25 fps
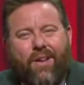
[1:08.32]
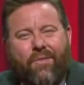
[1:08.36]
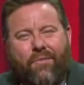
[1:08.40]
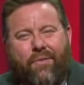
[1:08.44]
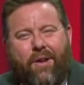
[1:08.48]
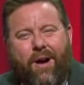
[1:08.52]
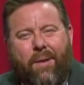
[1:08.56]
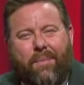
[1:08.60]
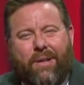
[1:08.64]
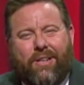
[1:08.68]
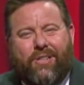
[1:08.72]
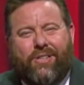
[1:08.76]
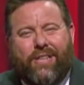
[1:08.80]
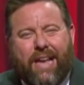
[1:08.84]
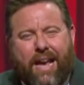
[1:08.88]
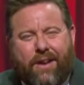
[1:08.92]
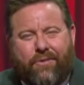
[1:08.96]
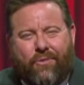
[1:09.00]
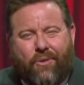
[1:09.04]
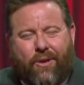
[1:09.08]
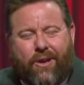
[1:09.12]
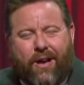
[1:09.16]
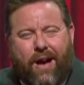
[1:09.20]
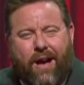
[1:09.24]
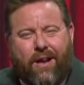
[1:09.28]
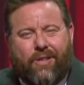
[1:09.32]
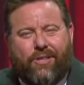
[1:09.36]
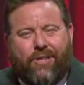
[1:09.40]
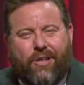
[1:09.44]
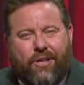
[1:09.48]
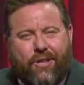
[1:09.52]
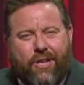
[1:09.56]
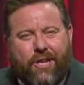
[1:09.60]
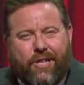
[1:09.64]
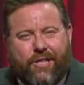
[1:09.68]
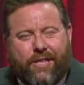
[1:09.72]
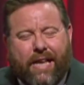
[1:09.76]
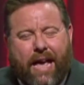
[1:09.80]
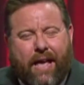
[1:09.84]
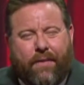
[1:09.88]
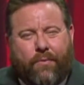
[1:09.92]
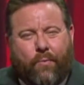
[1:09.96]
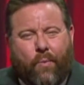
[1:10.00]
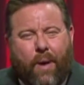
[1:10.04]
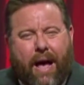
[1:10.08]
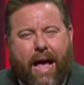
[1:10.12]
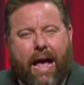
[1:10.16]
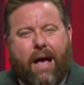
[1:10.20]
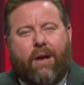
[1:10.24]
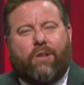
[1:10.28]
From the Central Coast of New South
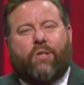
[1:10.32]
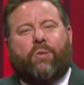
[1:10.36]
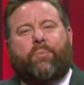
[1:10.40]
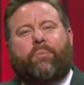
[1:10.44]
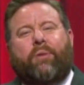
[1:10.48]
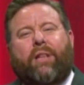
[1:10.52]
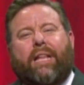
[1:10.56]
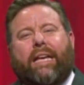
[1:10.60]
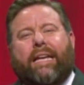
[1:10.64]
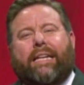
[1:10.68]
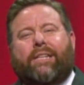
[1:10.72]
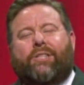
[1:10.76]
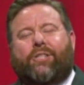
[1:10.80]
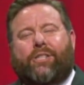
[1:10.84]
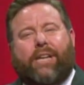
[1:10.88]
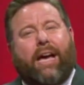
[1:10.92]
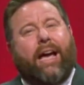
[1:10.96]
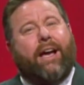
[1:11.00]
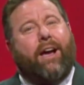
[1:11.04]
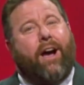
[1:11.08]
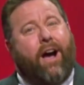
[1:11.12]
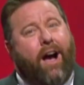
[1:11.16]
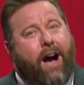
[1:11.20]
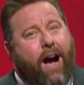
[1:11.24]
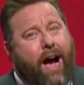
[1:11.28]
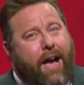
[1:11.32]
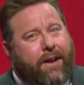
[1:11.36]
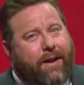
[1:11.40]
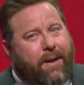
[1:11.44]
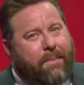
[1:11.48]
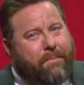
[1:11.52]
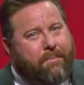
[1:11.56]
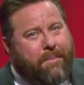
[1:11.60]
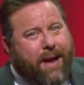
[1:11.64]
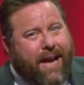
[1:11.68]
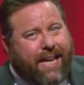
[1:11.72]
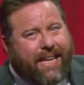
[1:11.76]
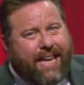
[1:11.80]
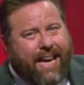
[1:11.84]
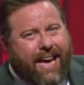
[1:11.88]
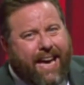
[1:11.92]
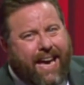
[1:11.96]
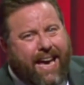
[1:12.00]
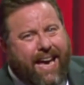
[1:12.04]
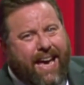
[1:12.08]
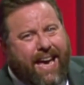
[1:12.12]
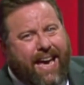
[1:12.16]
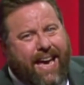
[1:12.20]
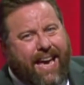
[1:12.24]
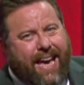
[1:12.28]
Wales, please say hi to
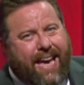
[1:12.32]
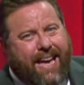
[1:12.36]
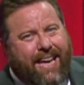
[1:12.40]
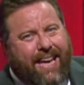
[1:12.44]
Mikky.